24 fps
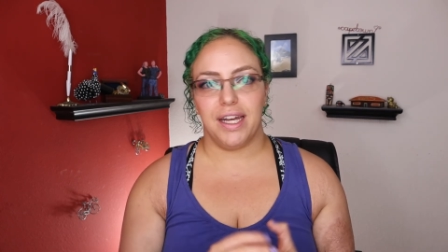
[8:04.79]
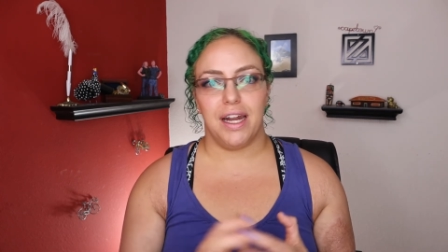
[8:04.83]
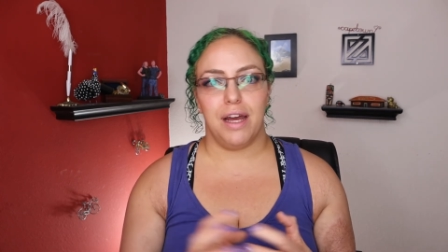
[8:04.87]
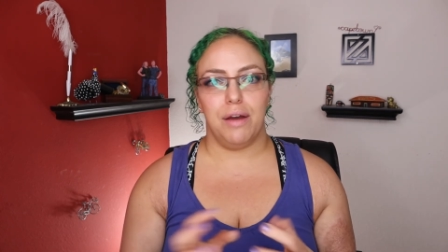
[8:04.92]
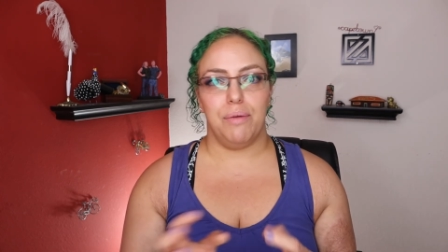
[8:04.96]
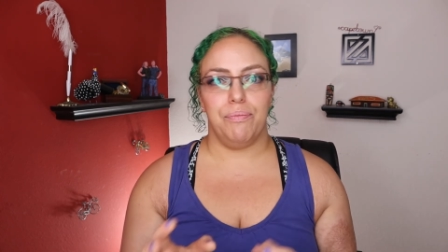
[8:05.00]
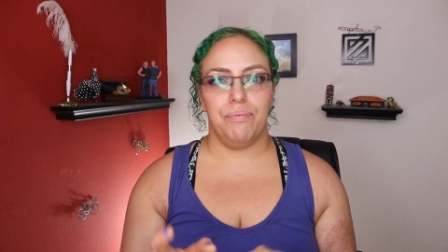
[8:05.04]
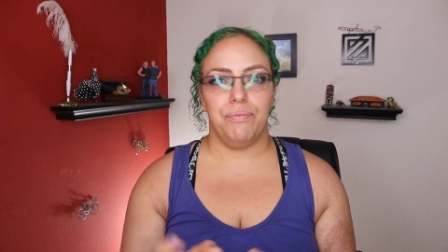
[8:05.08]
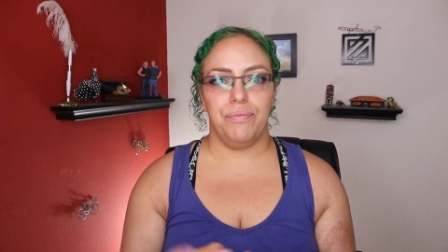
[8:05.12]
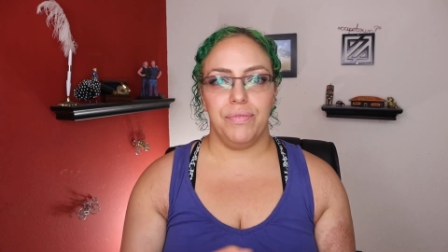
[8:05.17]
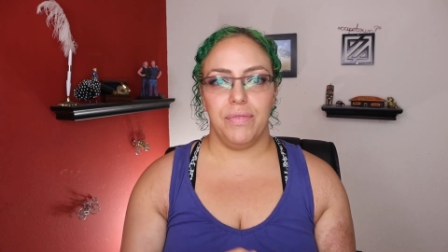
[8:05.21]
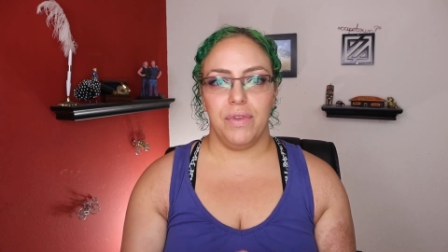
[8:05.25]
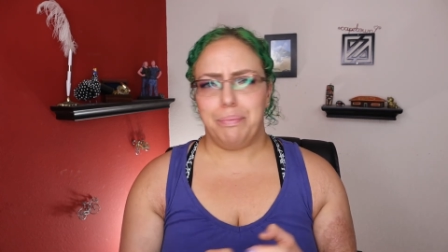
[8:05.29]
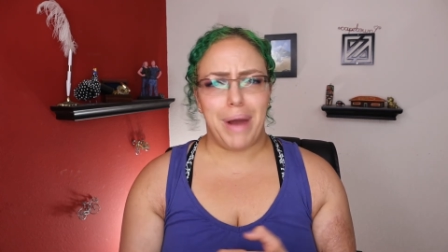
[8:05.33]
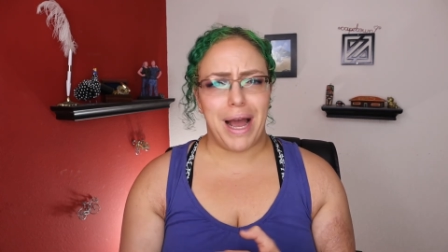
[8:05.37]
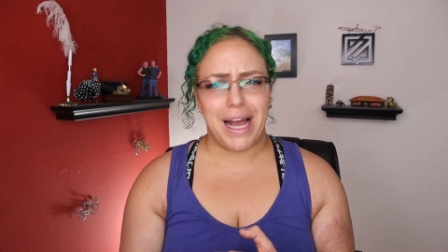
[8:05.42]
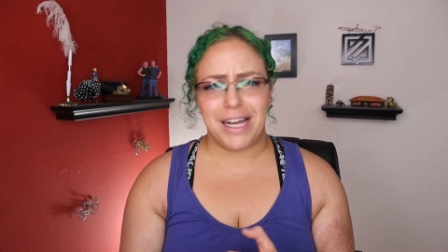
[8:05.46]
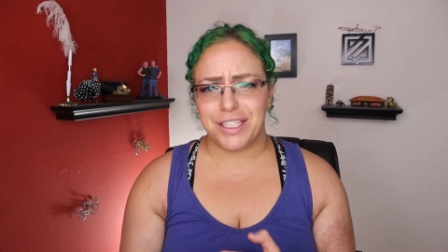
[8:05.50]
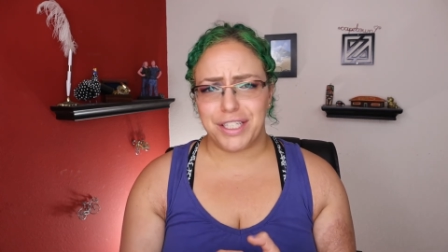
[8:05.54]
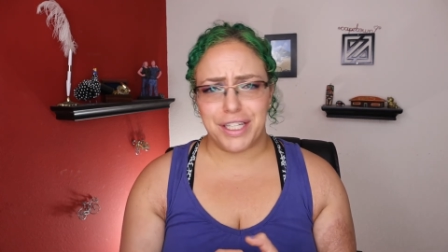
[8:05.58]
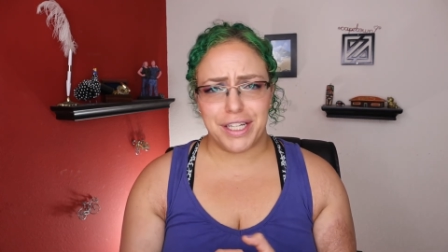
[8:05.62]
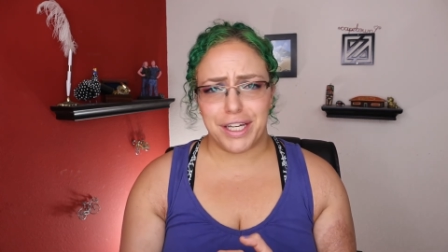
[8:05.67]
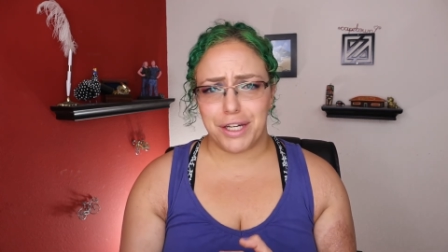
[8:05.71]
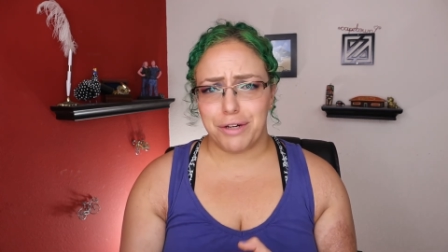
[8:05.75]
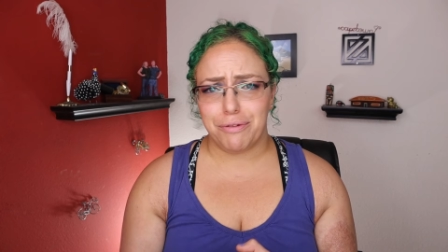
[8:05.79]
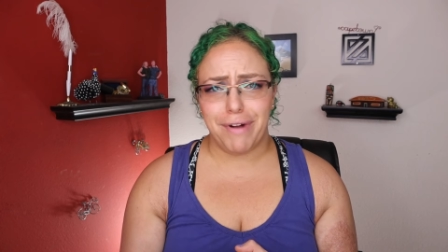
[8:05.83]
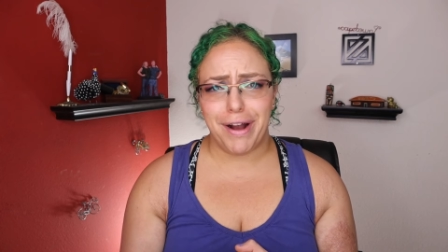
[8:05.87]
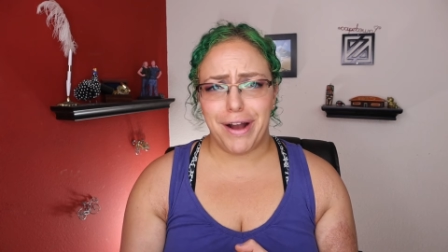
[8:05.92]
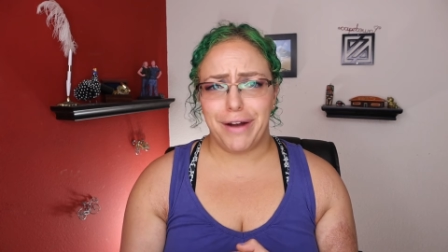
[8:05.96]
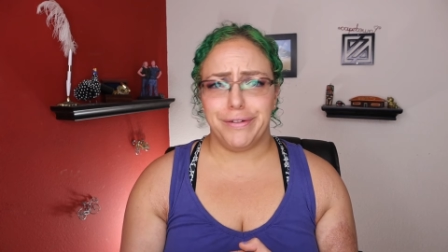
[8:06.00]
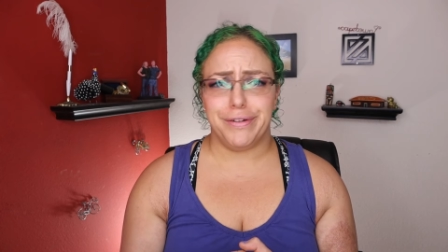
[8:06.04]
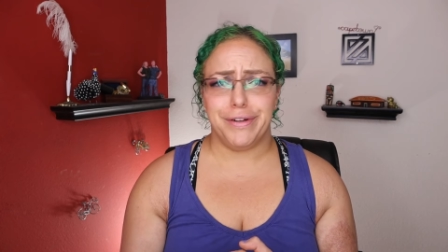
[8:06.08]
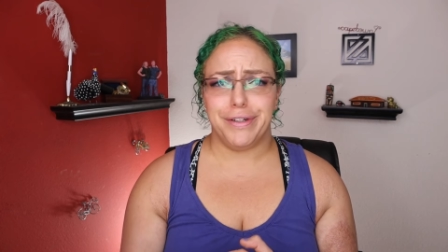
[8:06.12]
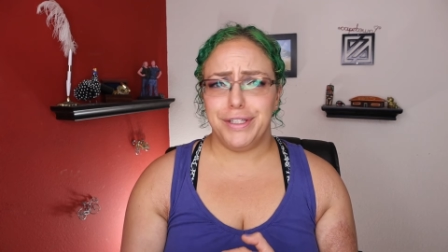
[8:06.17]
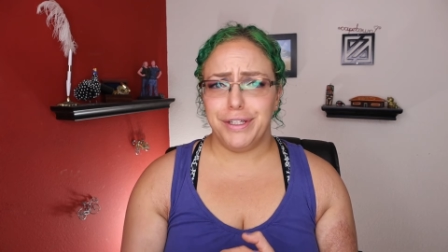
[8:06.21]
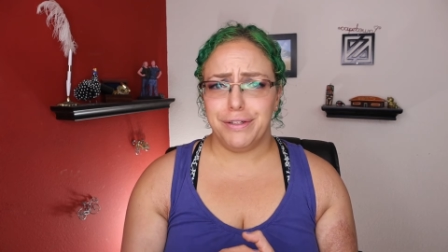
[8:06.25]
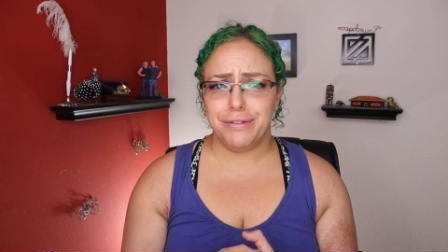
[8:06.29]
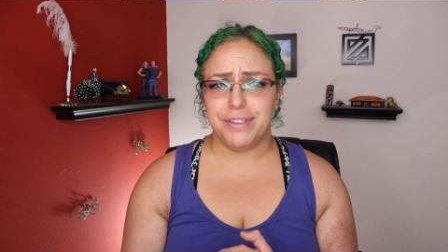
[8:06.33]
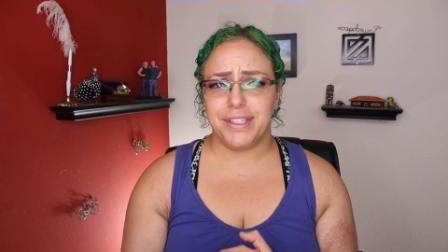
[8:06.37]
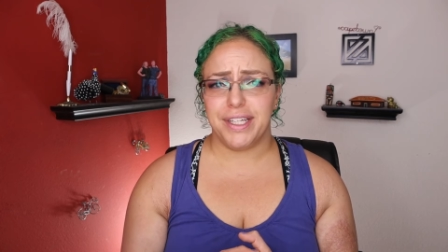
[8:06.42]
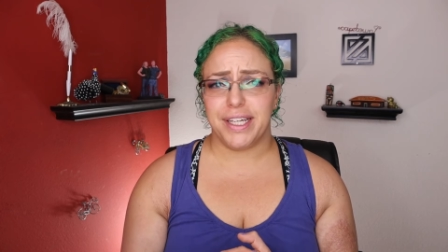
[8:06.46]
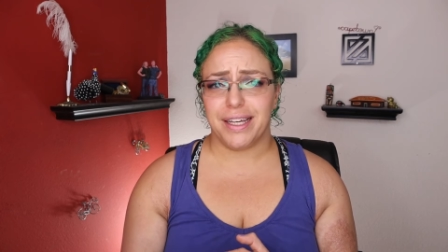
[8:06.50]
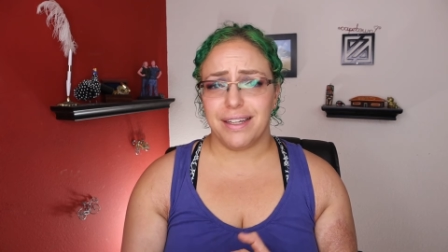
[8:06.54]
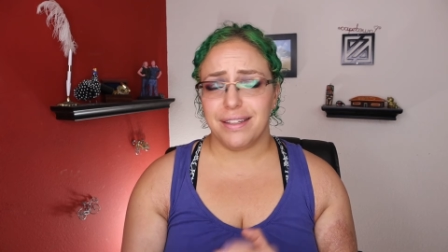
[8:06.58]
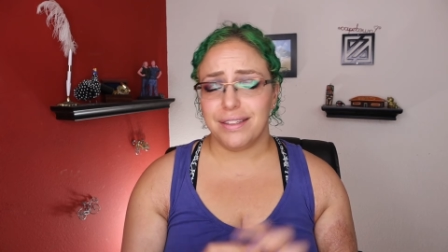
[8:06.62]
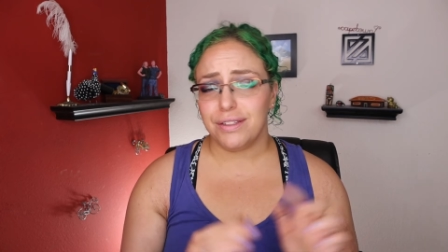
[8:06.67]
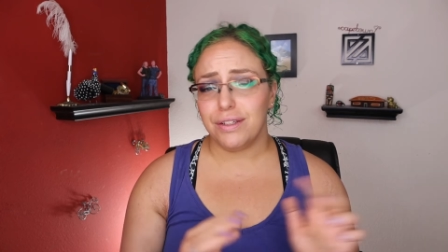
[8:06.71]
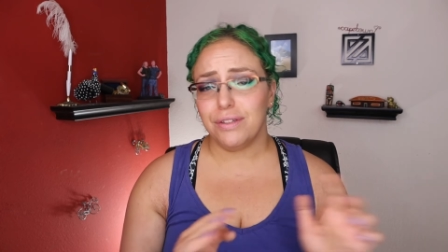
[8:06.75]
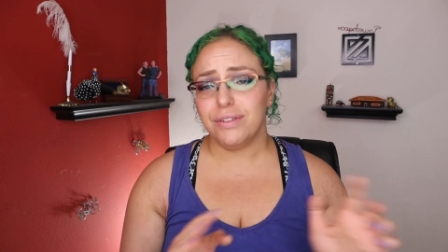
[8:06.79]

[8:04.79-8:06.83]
and I'm bashing it around and using it.